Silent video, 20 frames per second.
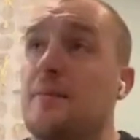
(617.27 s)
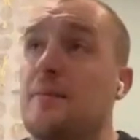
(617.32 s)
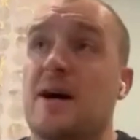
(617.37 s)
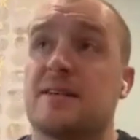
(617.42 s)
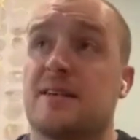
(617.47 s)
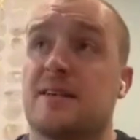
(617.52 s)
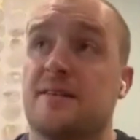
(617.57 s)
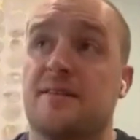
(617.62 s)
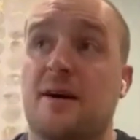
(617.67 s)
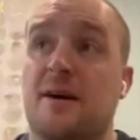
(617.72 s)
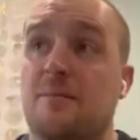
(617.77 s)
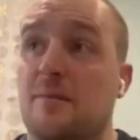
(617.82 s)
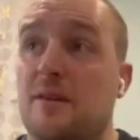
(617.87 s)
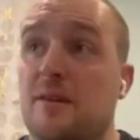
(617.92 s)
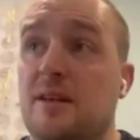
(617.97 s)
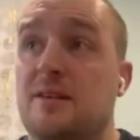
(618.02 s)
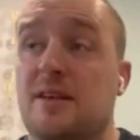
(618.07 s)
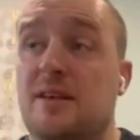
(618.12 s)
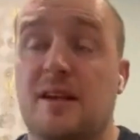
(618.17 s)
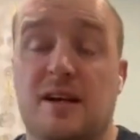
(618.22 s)
massive.
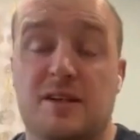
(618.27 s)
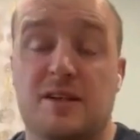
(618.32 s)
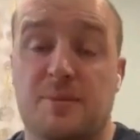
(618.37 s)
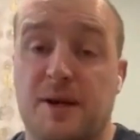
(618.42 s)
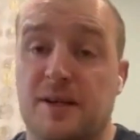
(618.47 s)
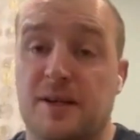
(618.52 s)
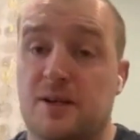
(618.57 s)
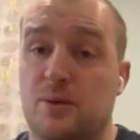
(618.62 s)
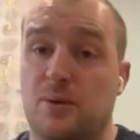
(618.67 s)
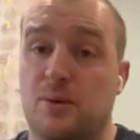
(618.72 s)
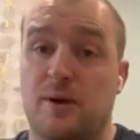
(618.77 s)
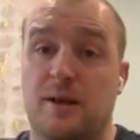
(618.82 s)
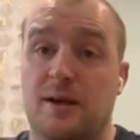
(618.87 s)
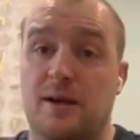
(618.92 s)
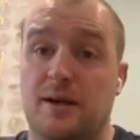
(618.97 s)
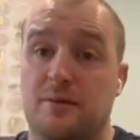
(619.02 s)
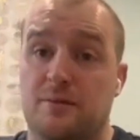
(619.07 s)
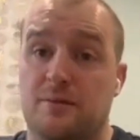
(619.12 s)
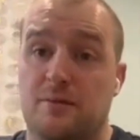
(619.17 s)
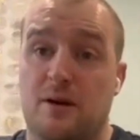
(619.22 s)
Listen, I speak to
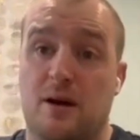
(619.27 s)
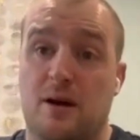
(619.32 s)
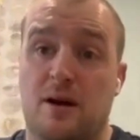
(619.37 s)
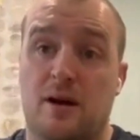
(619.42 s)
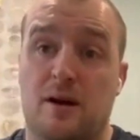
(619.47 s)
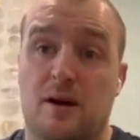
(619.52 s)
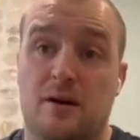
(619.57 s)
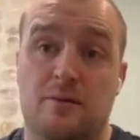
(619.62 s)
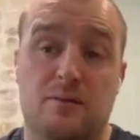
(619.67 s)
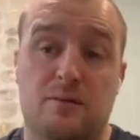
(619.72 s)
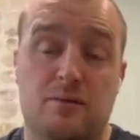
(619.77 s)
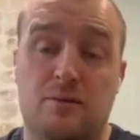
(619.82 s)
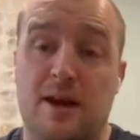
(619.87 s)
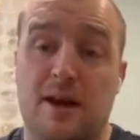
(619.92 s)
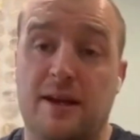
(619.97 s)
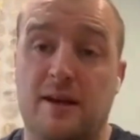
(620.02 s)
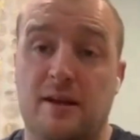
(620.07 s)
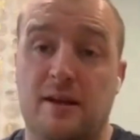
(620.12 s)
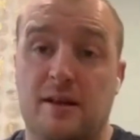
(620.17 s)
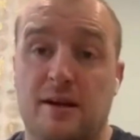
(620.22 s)
Willie
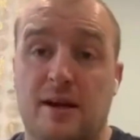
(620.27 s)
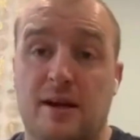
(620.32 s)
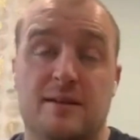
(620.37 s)
regularly.